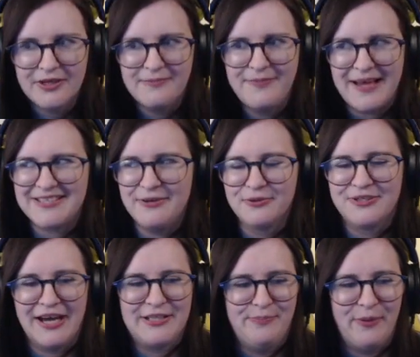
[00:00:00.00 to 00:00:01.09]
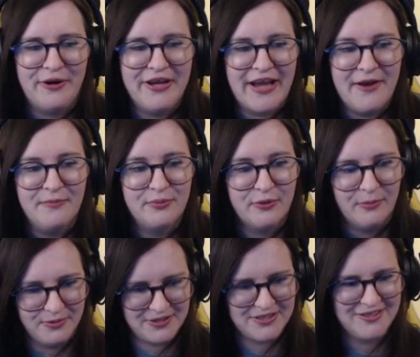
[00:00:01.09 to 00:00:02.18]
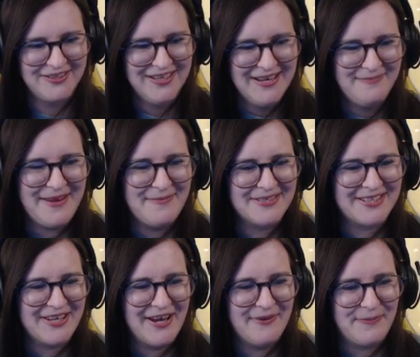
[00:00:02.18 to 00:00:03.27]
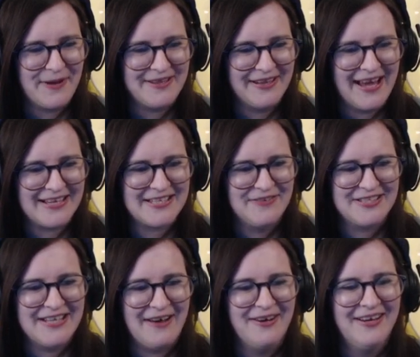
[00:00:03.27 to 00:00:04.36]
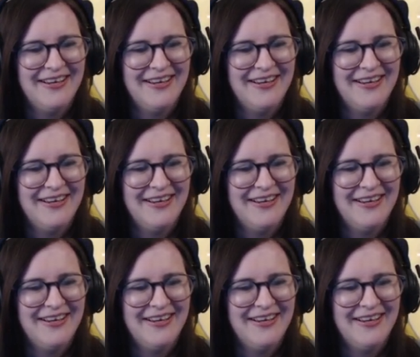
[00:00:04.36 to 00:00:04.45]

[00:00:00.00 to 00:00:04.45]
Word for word: don't die to Bonnie again. Props. Me and Mr. Kirk, we played The Last of Us, Now that,